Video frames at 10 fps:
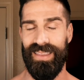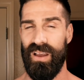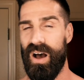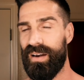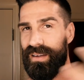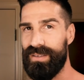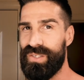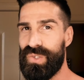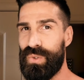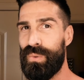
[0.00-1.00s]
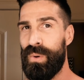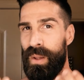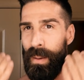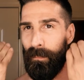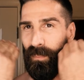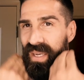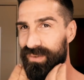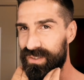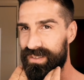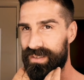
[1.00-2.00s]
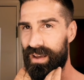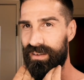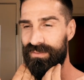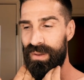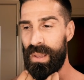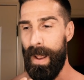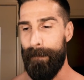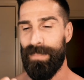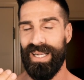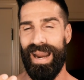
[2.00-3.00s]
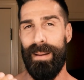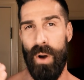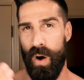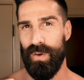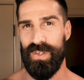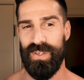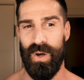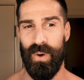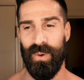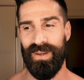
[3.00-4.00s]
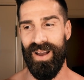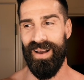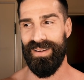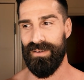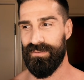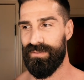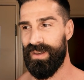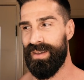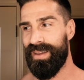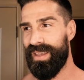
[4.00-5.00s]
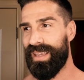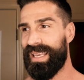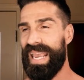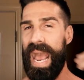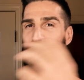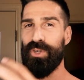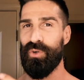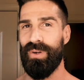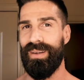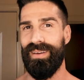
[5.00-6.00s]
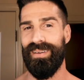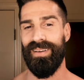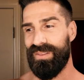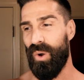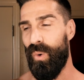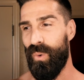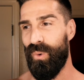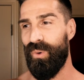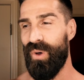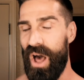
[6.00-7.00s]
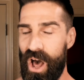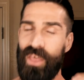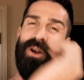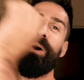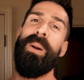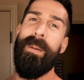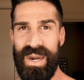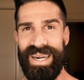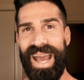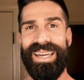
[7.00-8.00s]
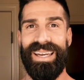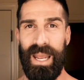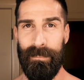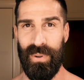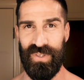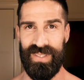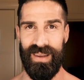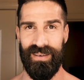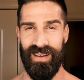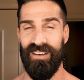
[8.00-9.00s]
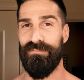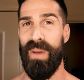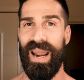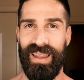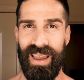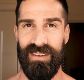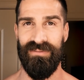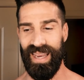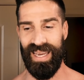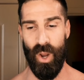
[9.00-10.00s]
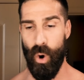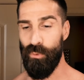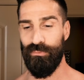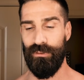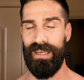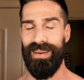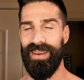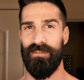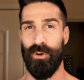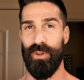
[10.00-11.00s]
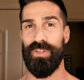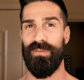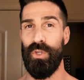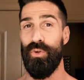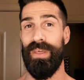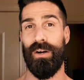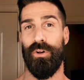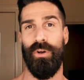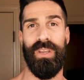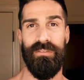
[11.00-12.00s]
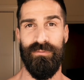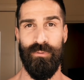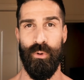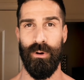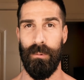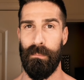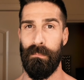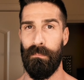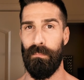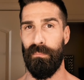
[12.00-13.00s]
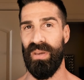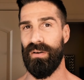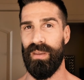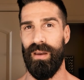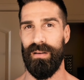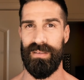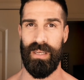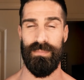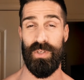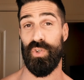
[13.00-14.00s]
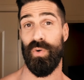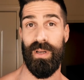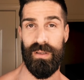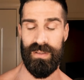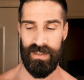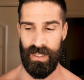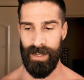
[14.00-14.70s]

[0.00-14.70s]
the audience to beard stuff, but I'm also kind of capturing the whole other 99% of my life. And hopefully for those of you that are looking for beard care tips and tricks,